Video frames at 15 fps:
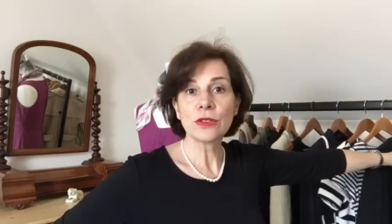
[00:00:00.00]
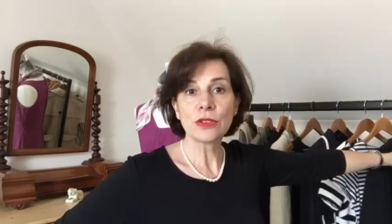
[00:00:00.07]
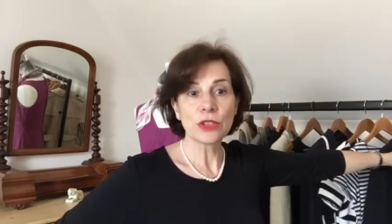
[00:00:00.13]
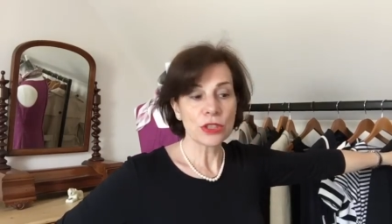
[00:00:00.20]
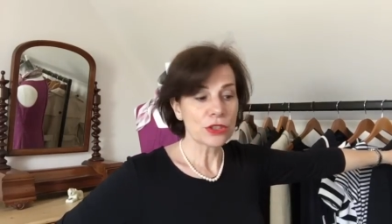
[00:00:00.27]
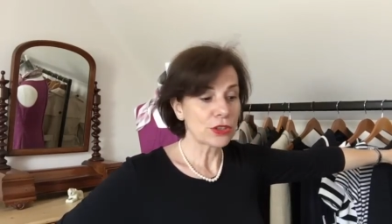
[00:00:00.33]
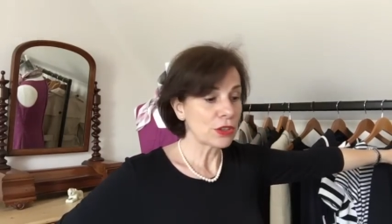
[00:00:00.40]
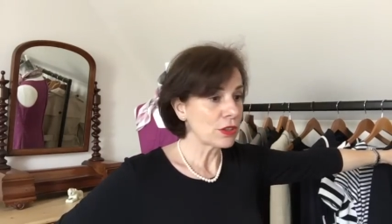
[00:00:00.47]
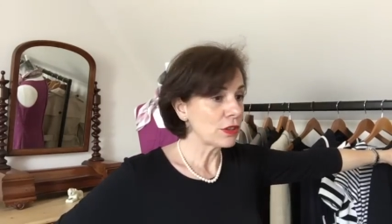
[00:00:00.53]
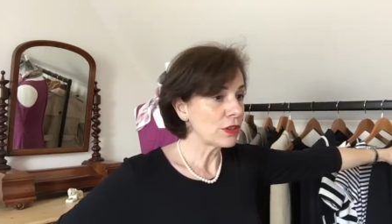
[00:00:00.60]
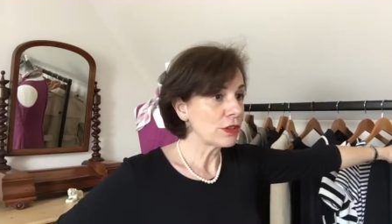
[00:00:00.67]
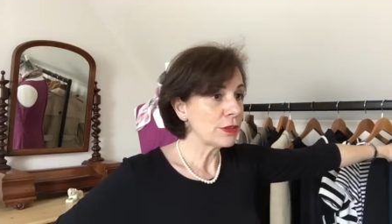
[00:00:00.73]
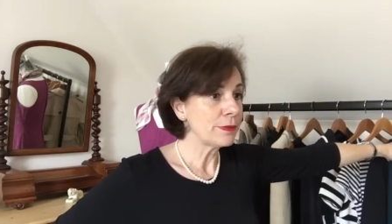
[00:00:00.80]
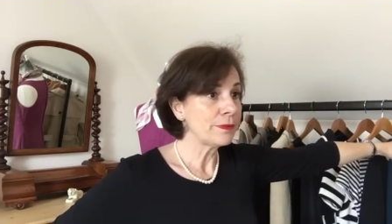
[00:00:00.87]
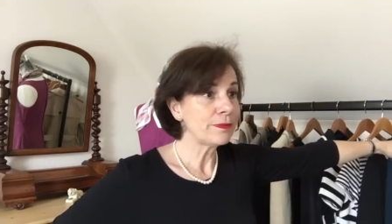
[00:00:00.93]
you know, just
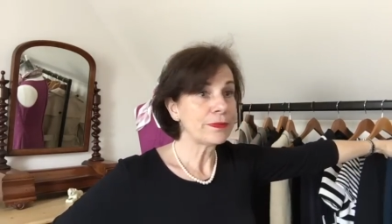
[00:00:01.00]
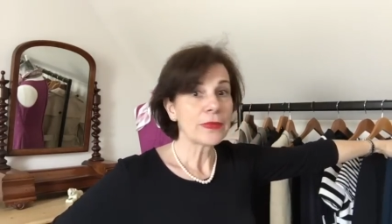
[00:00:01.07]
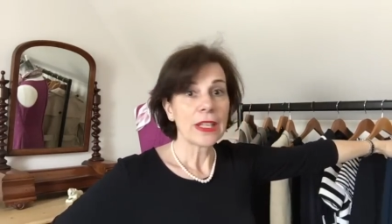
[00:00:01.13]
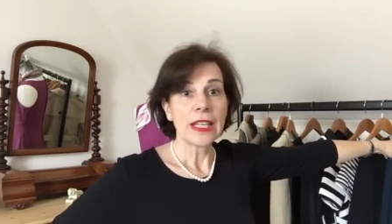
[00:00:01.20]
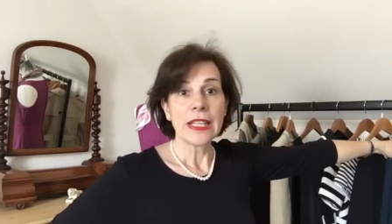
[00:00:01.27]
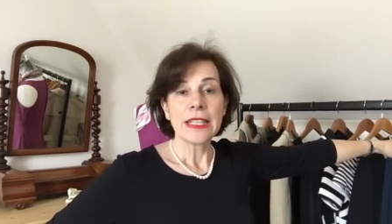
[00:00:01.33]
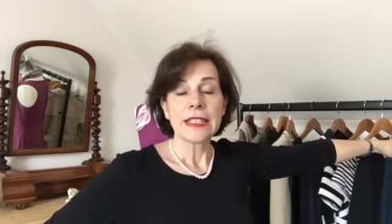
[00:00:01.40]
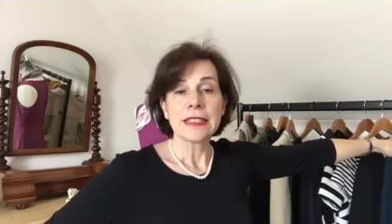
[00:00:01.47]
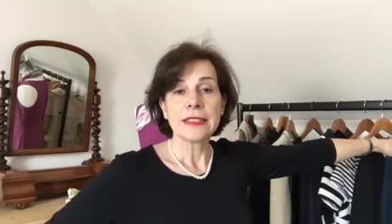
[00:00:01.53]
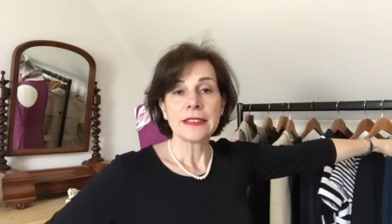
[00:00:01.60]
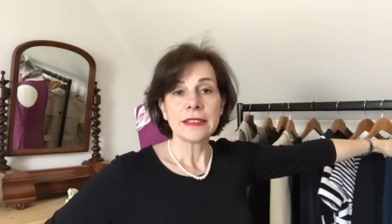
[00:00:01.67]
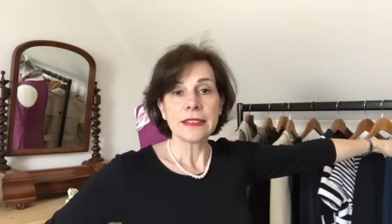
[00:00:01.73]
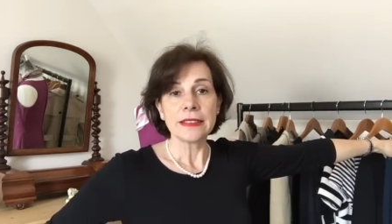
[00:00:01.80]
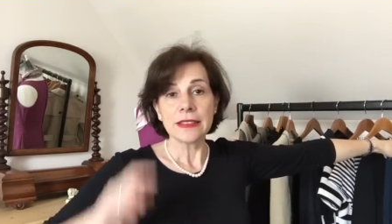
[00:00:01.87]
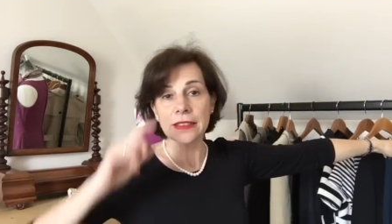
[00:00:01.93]
um,
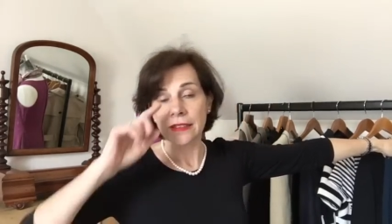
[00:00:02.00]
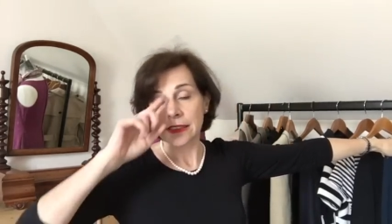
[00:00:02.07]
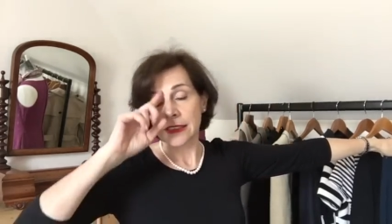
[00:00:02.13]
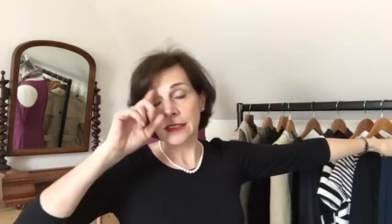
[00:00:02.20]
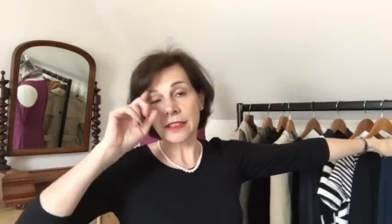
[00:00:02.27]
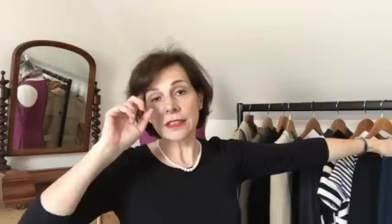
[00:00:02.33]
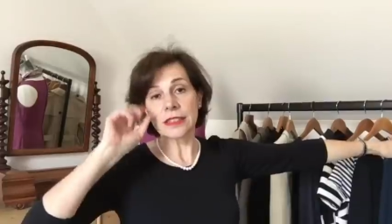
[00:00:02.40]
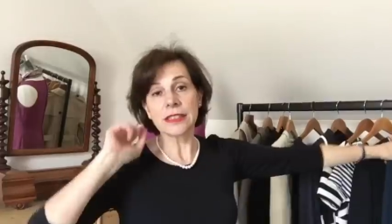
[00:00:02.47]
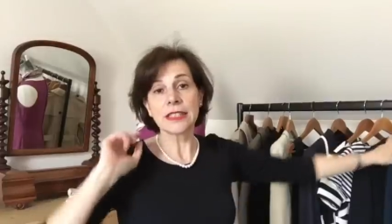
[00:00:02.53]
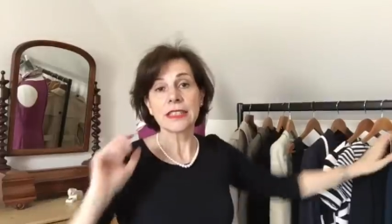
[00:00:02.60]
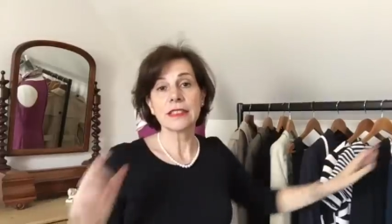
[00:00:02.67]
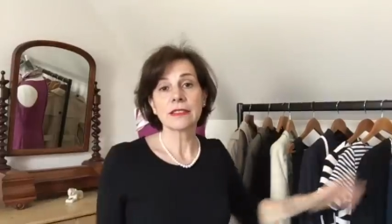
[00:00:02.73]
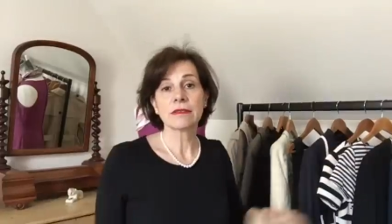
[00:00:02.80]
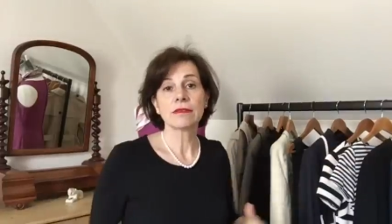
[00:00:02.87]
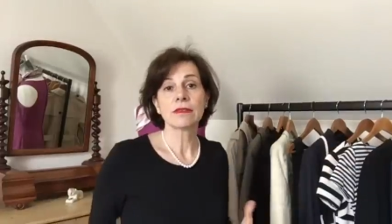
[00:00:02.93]

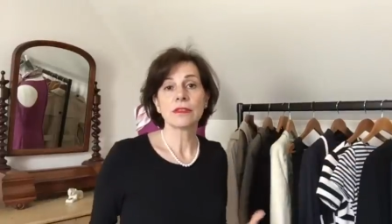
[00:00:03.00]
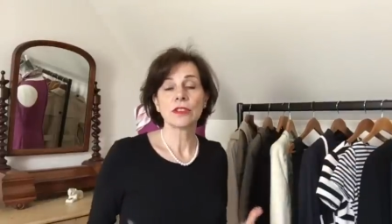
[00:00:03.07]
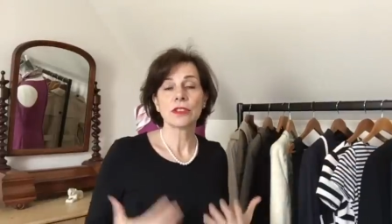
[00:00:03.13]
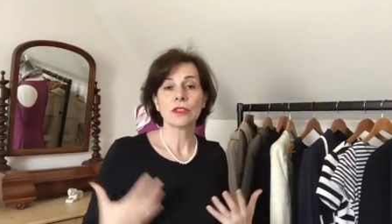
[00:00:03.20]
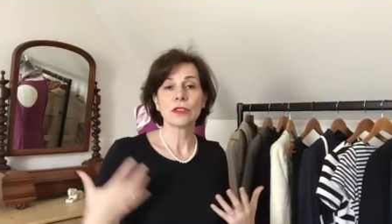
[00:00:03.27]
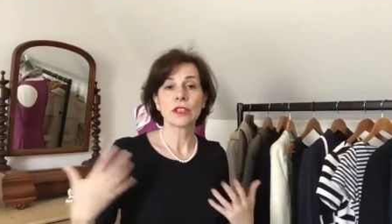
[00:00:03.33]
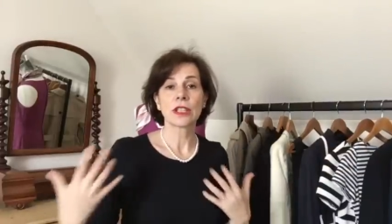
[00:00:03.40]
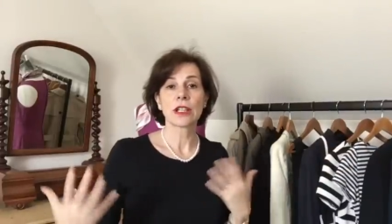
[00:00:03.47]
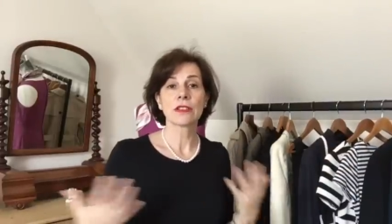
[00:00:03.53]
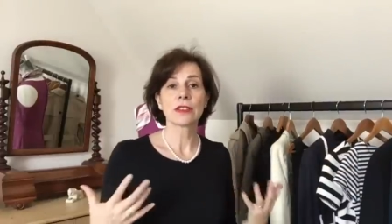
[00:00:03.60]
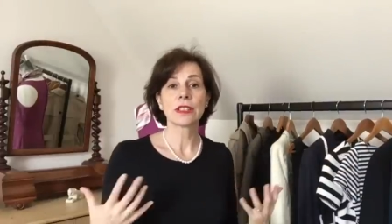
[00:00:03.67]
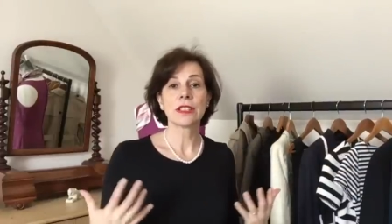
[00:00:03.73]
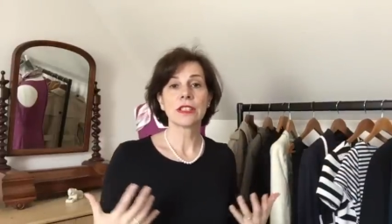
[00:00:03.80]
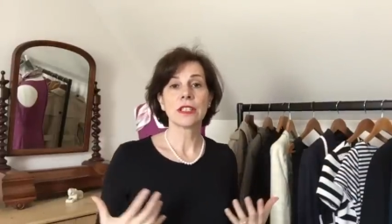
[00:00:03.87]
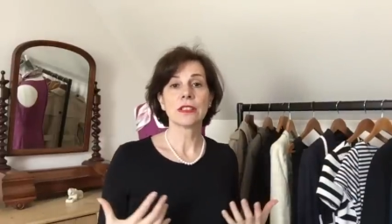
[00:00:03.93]
cardigan, you know,
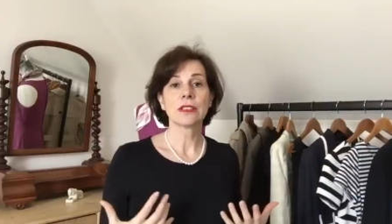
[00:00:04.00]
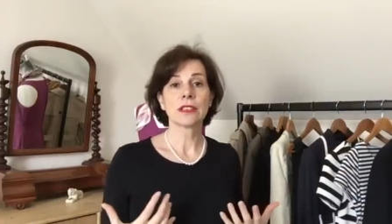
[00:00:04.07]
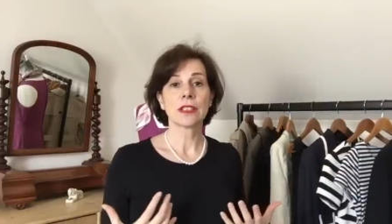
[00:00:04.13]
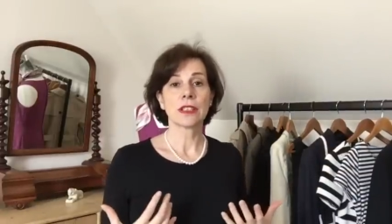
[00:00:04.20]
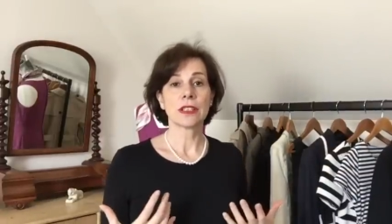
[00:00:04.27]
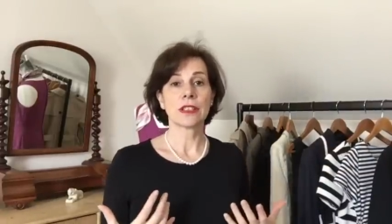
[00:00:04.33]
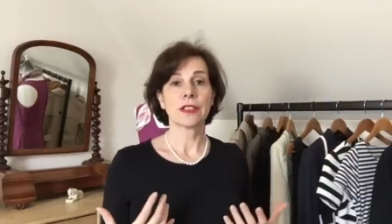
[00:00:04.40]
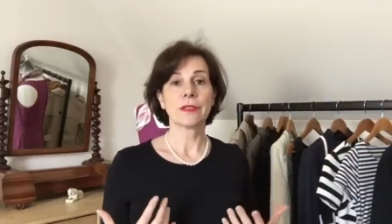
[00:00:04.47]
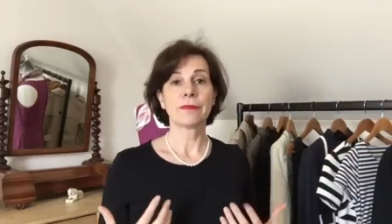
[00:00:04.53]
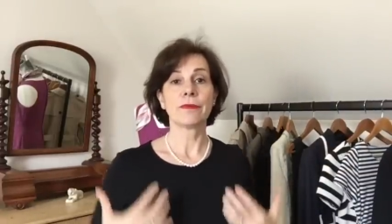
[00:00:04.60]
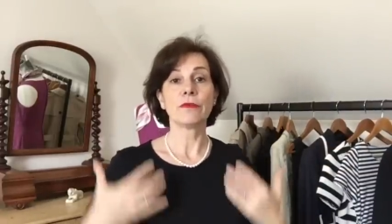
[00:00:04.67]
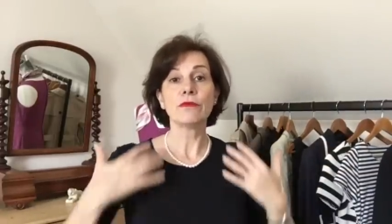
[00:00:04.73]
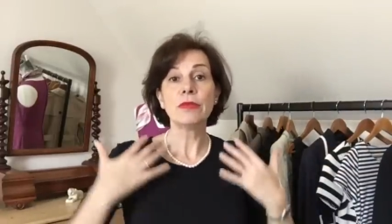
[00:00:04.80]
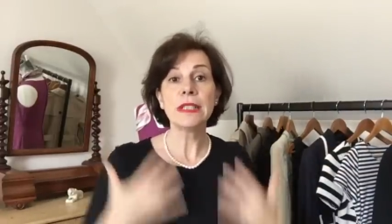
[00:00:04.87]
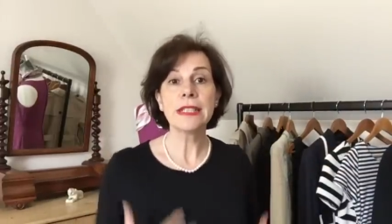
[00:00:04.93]
cardigan,
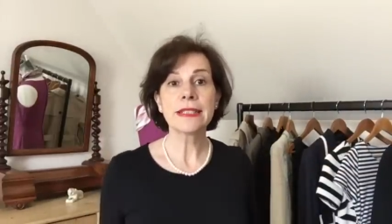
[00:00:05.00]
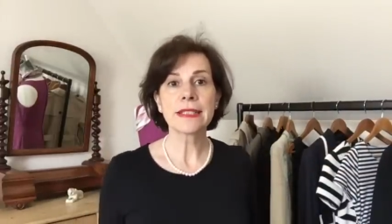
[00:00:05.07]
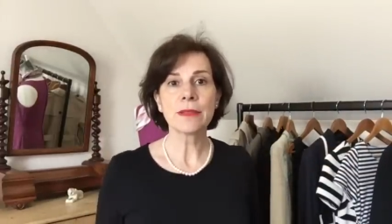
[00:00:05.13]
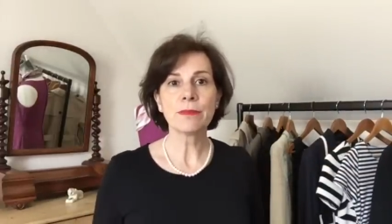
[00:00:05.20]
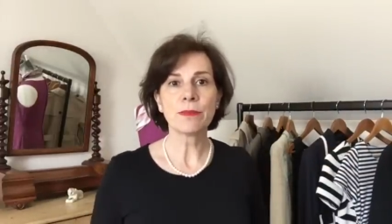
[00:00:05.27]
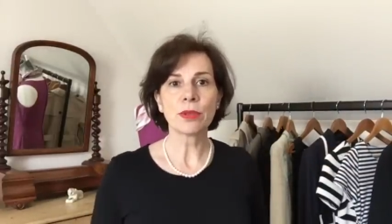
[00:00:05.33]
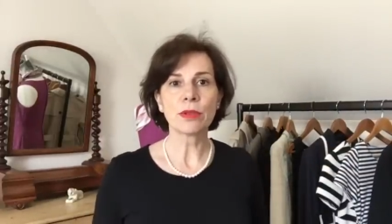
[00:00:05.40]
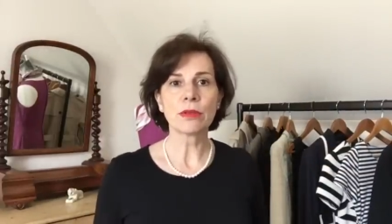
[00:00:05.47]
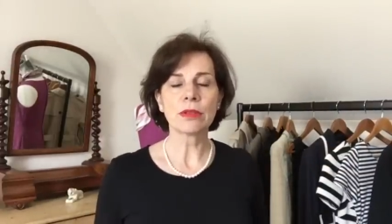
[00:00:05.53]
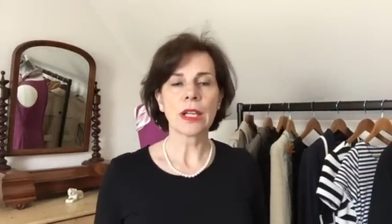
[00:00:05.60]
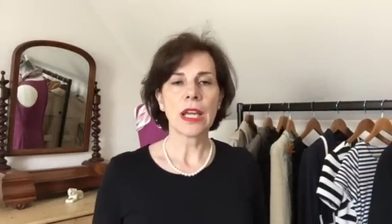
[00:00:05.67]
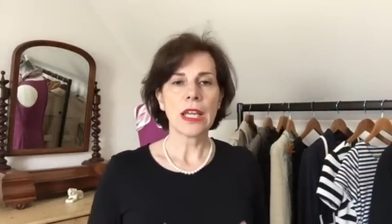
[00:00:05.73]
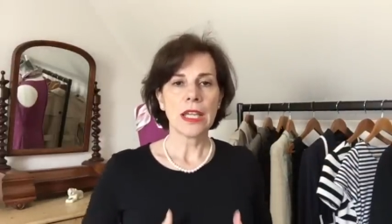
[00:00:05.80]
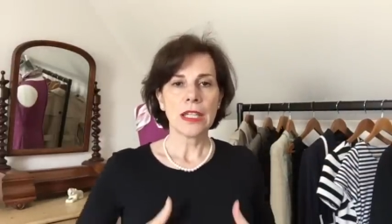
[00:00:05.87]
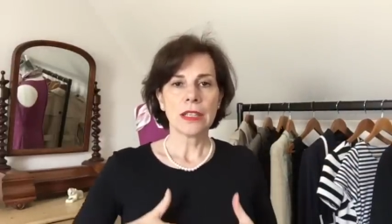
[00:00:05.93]
um, really simple
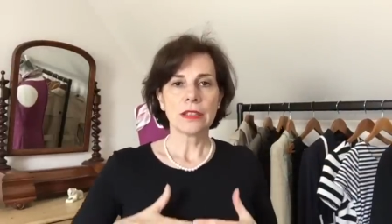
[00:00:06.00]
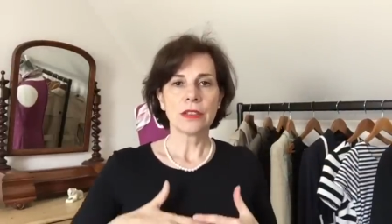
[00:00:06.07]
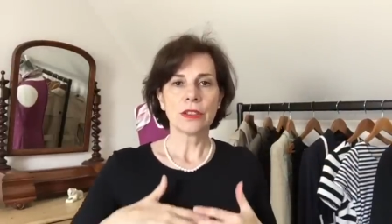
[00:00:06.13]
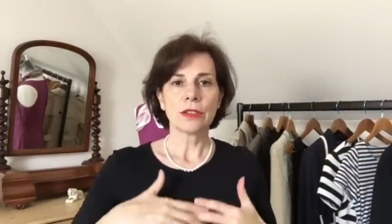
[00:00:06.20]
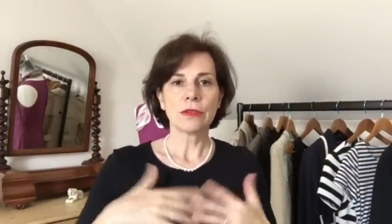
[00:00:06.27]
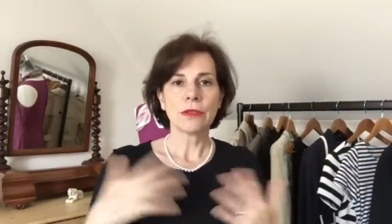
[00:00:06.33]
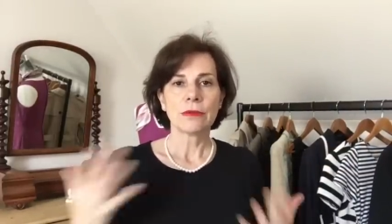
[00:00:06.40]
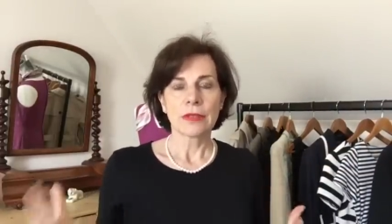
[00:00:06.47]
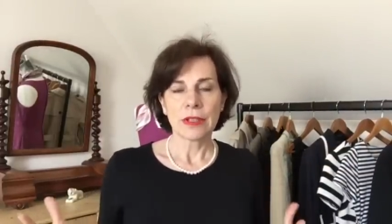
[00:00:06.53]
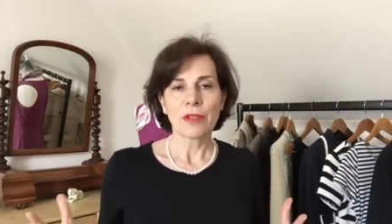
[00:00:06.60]
you know,